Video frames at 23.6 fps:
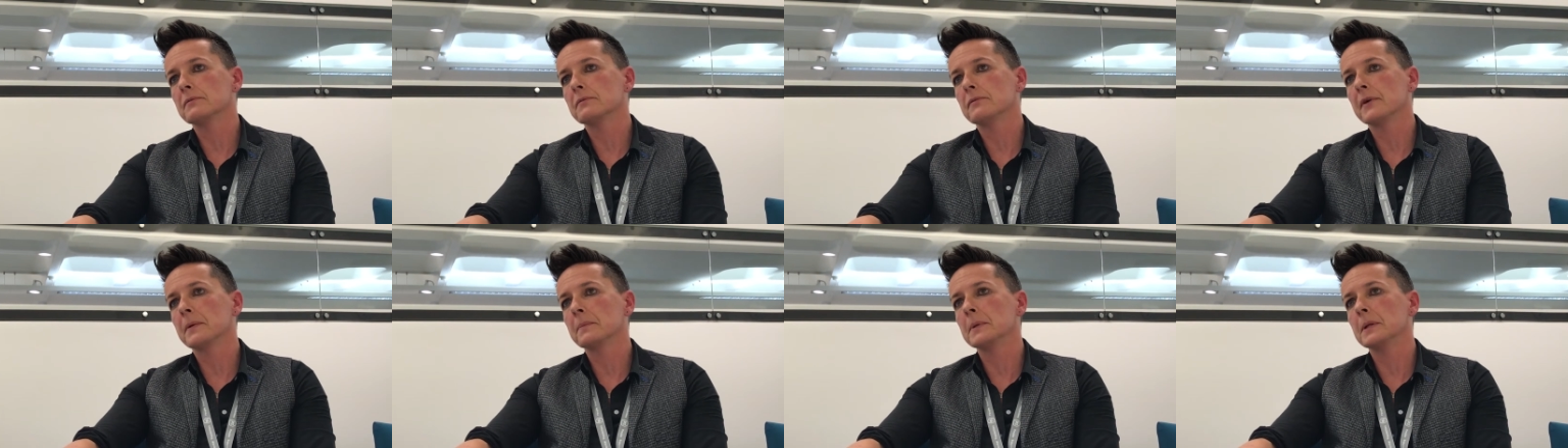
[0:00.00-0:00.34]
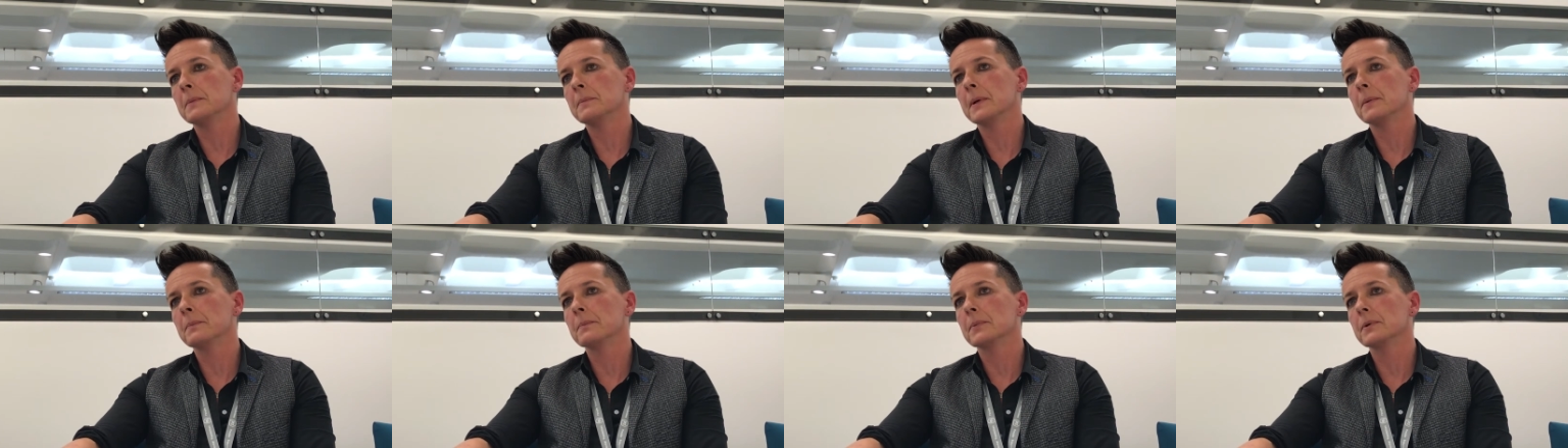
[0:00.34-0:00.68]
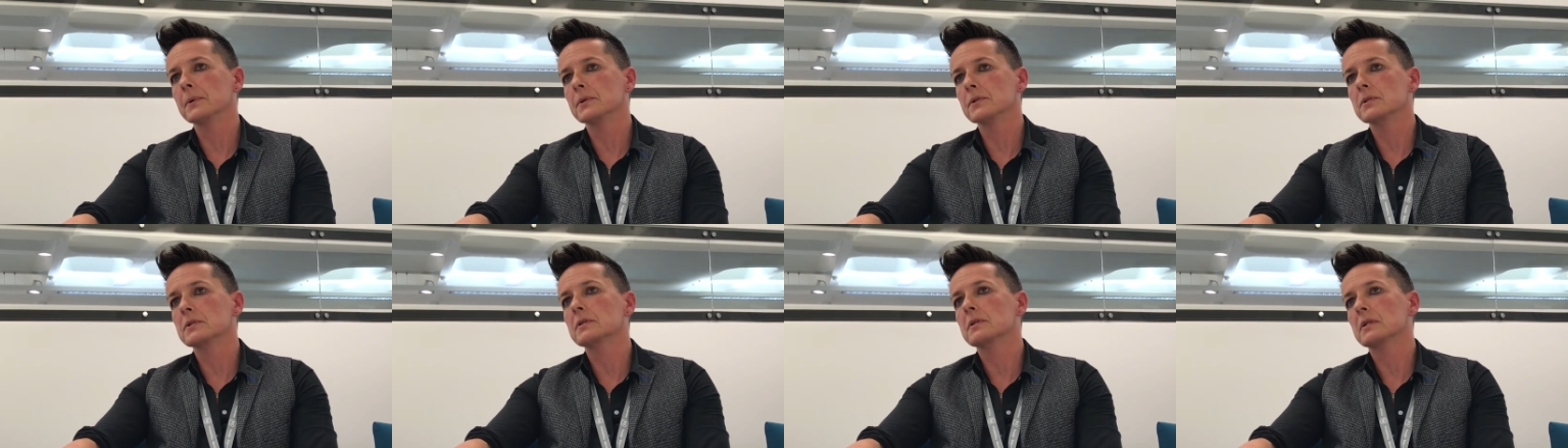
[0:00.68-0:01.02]
family
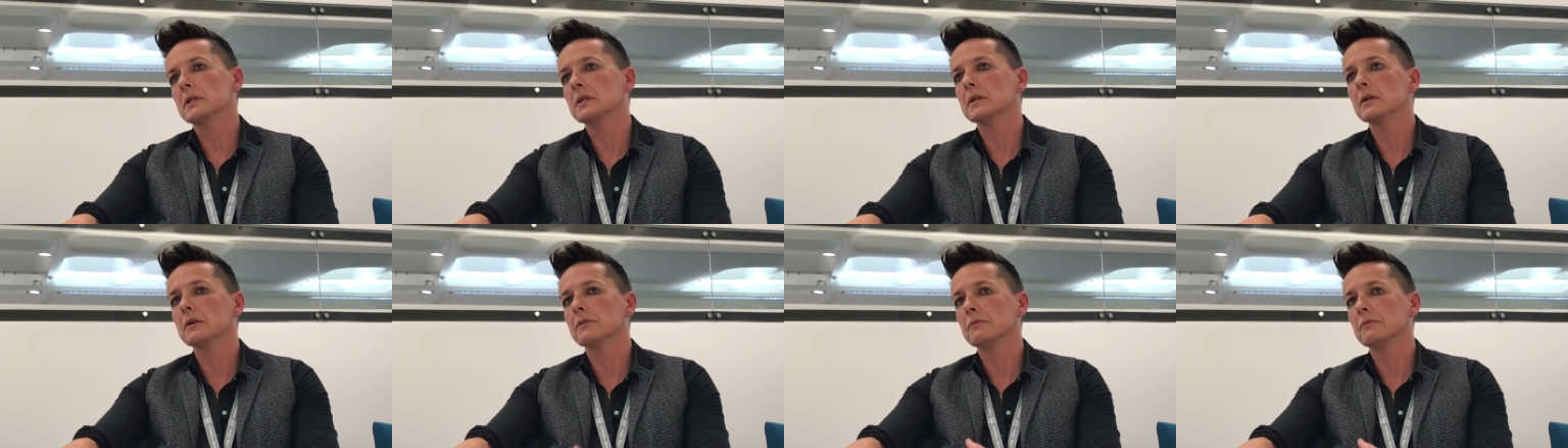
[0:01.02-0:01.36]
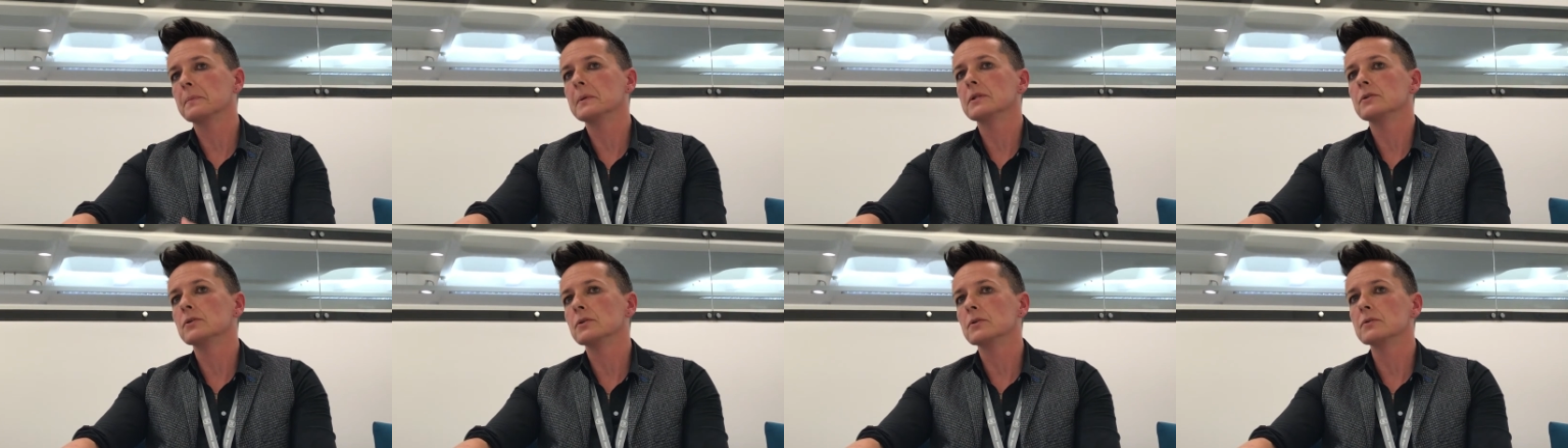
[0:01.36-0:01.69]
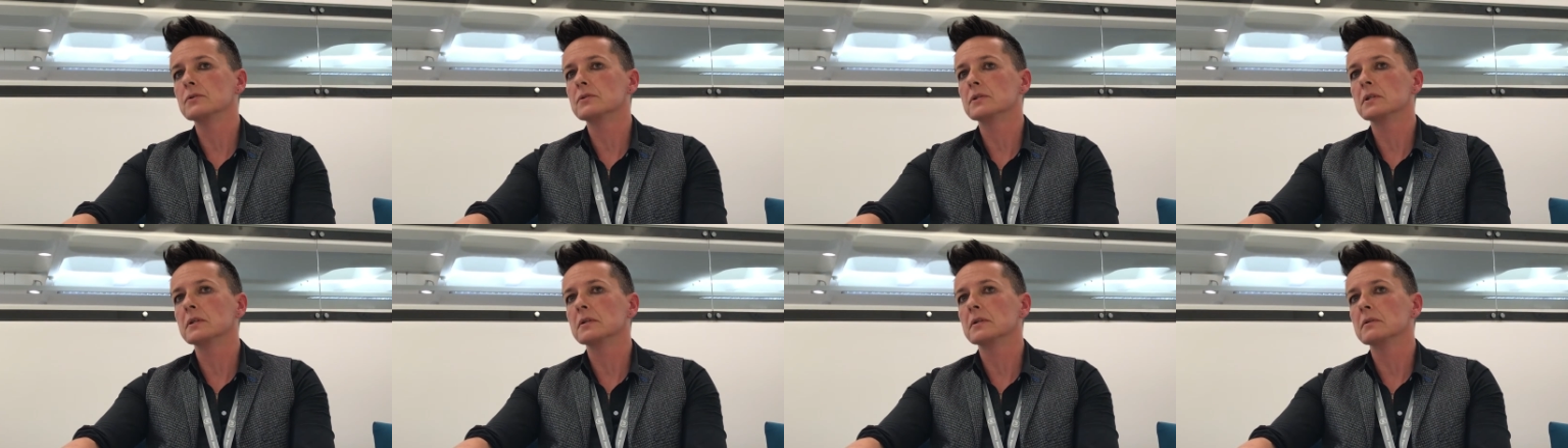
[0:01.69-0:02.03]
members that have been
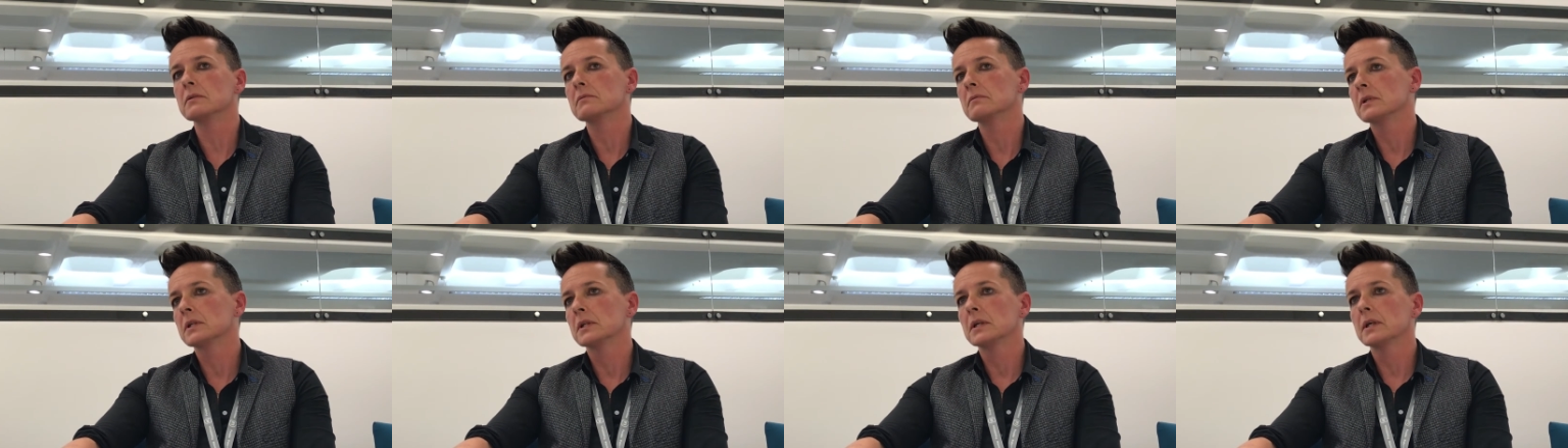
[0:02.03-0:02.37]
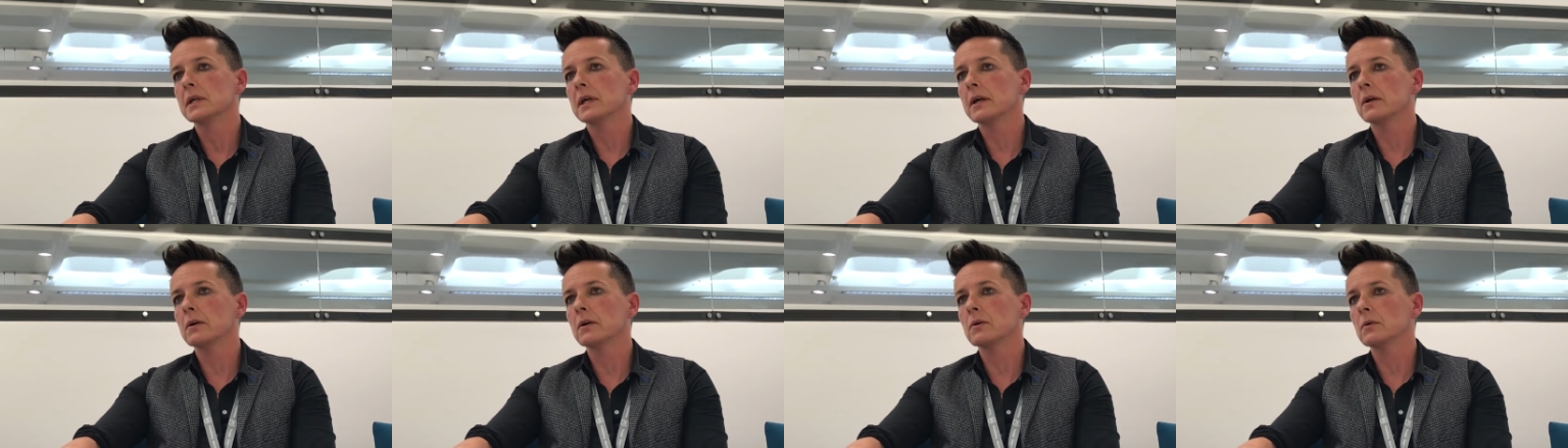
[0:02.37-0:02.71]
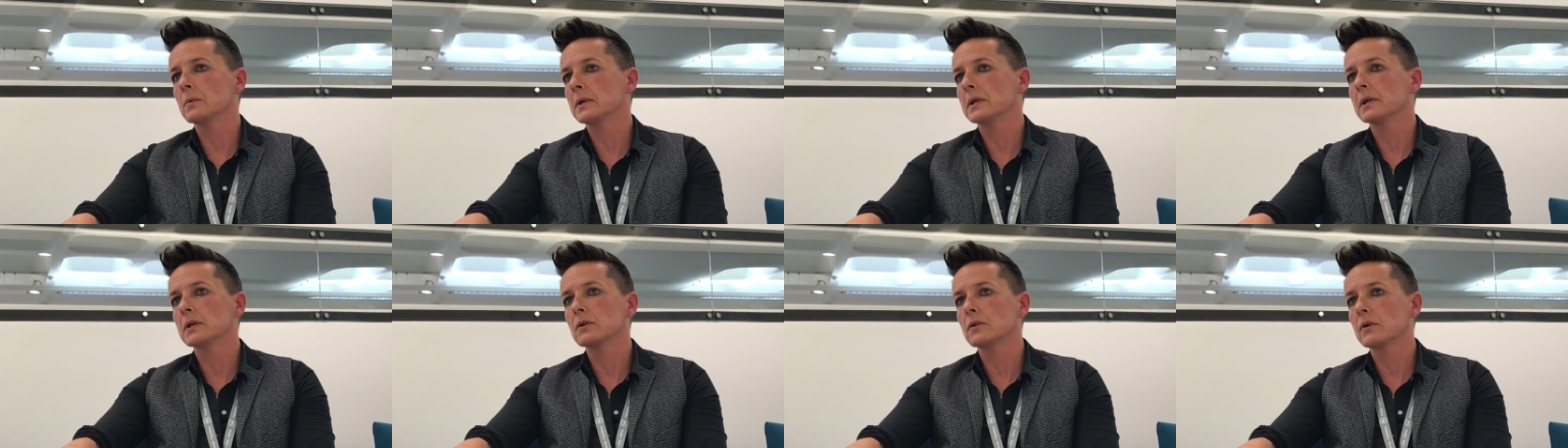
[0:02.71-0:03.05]
using
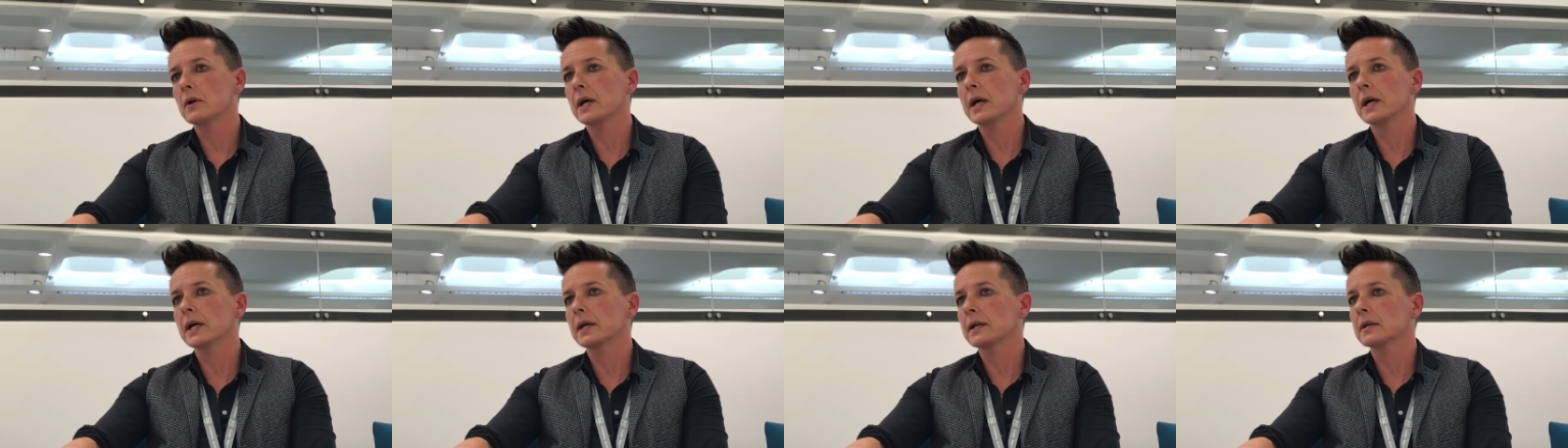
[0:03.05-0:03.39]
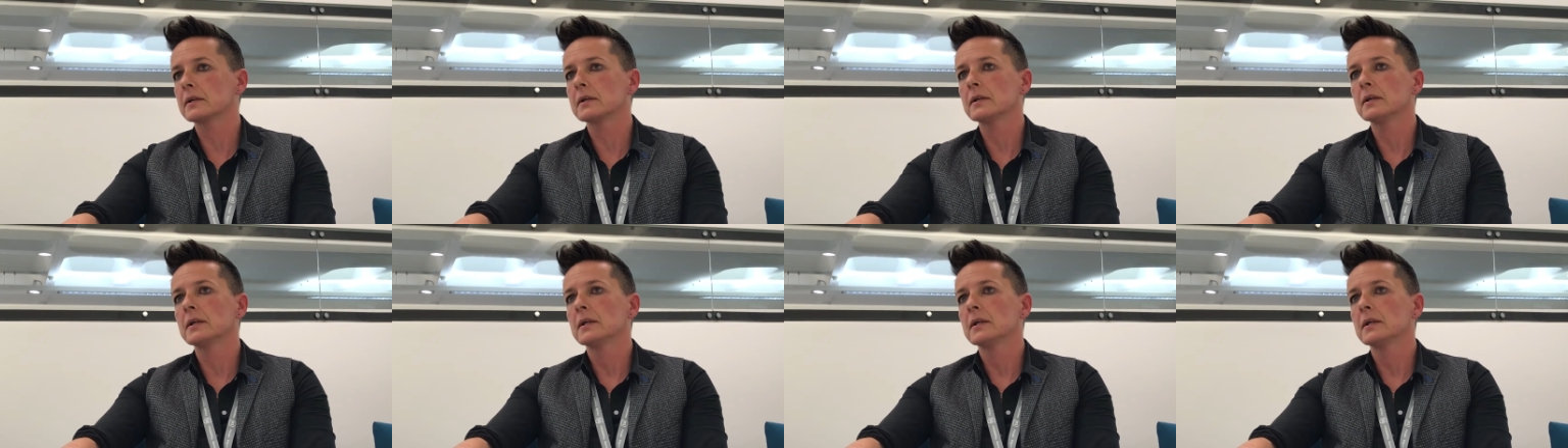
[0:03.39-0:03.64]
heroin, crack,